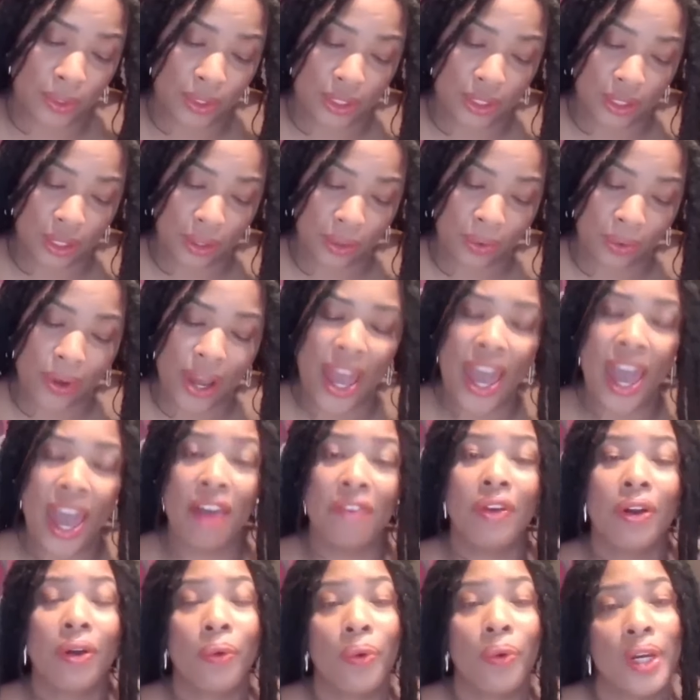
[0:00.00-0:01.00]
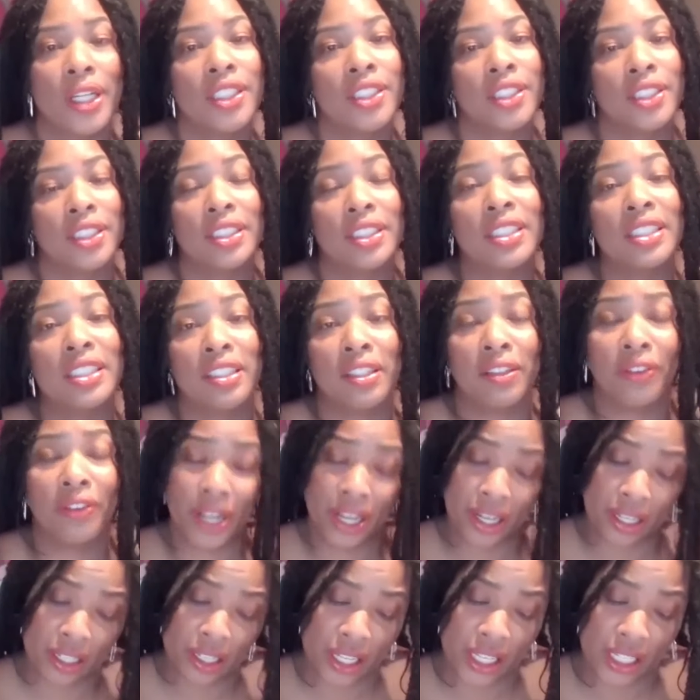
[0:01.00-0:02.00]
So having questions and
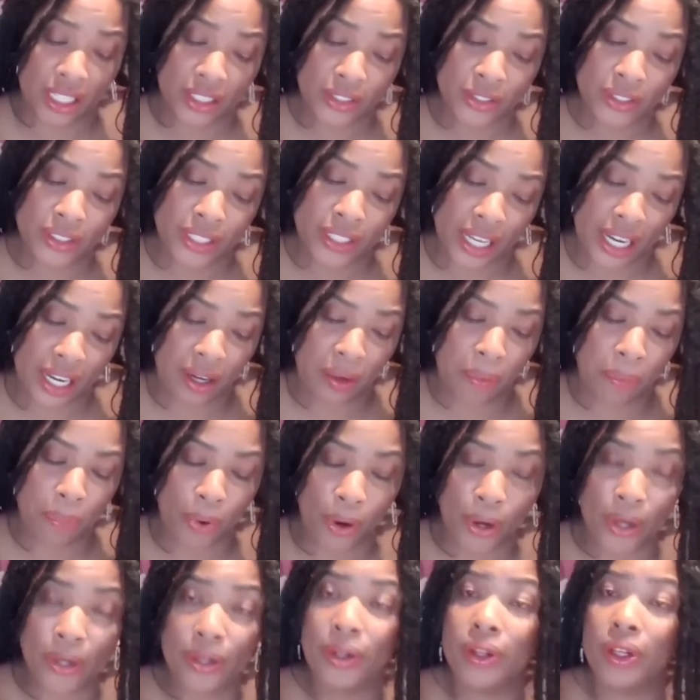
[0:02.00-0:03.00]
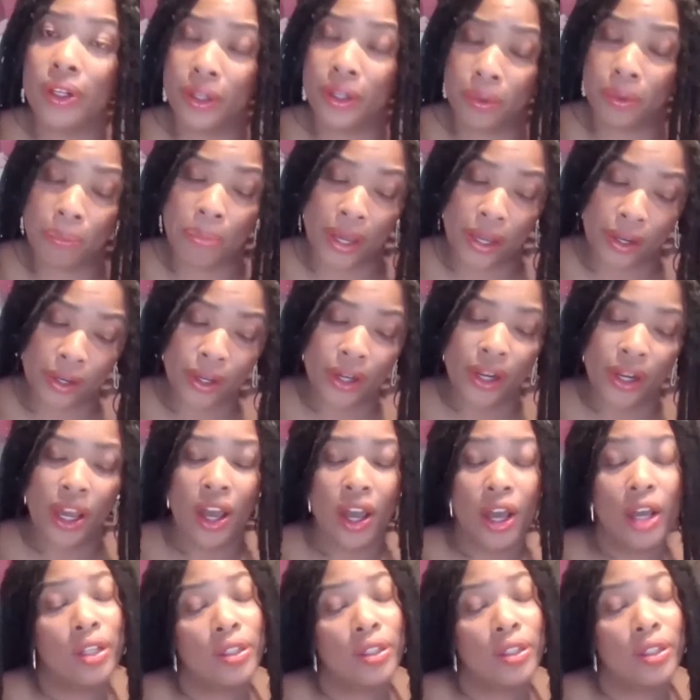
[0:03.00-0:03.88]
to understand your partner a little better,